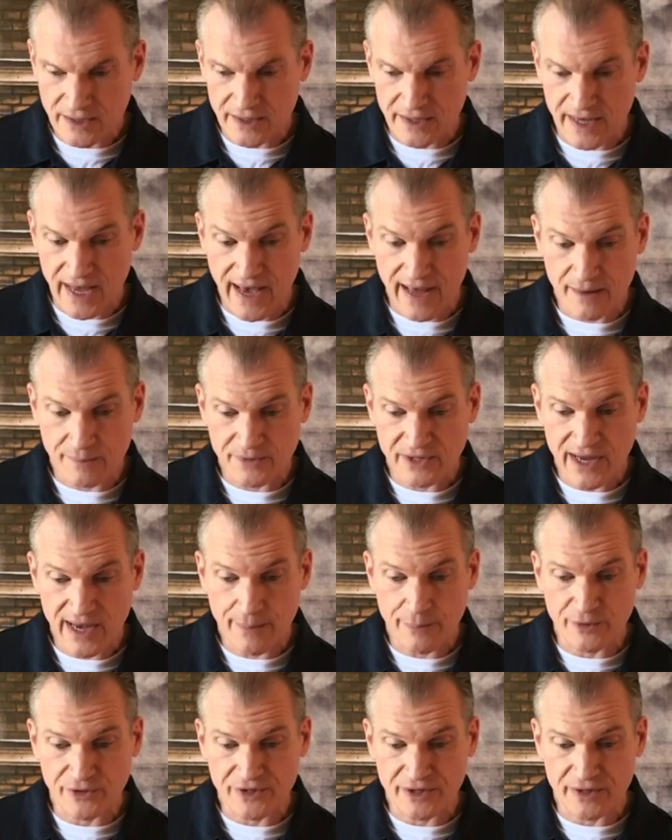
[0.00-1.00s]
to the Adam's
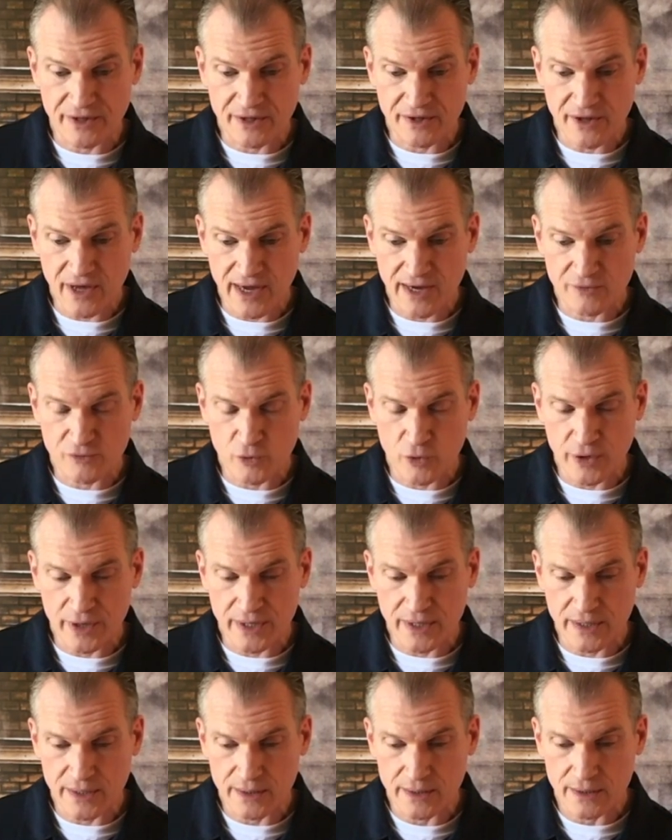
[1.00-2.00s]
apple, to the
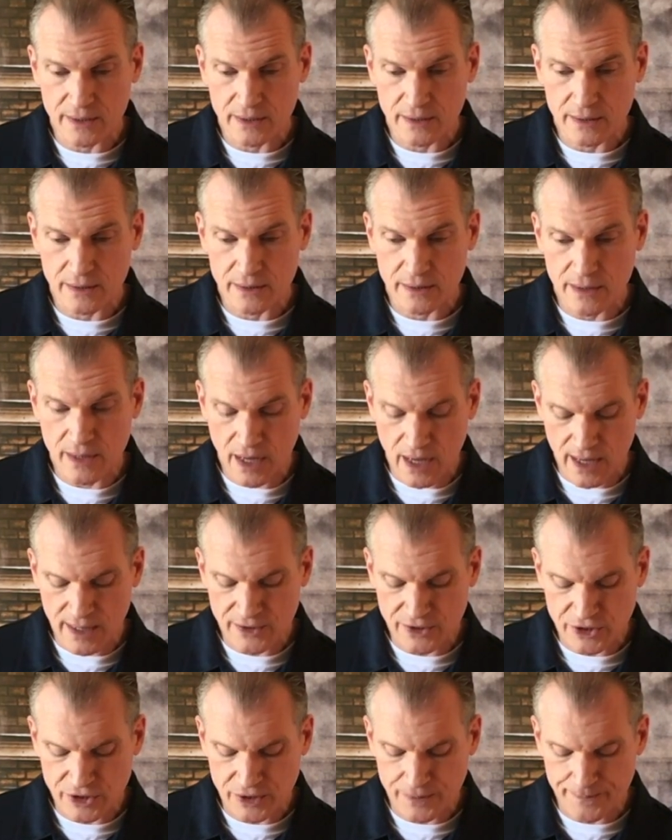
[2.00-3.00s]
thyroid
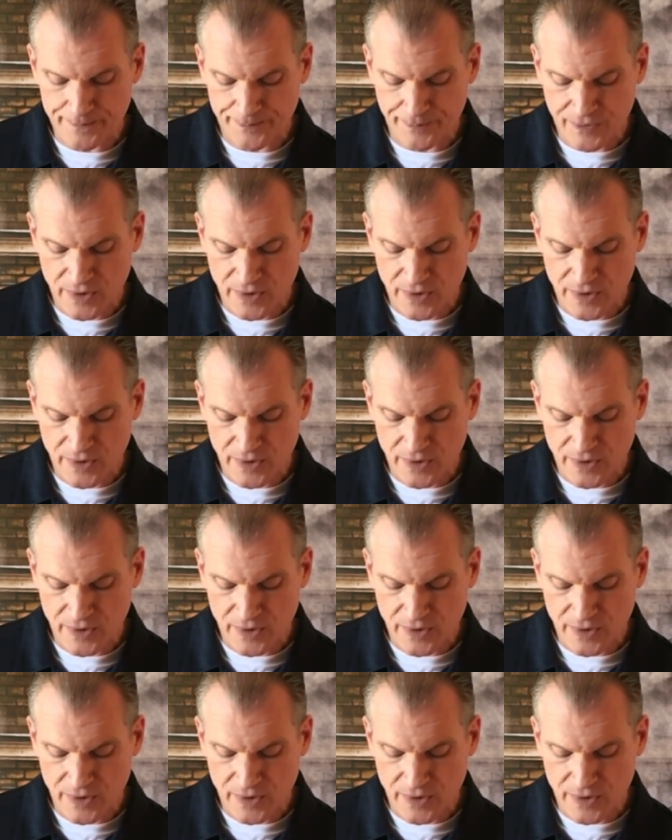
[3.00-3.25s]
notch.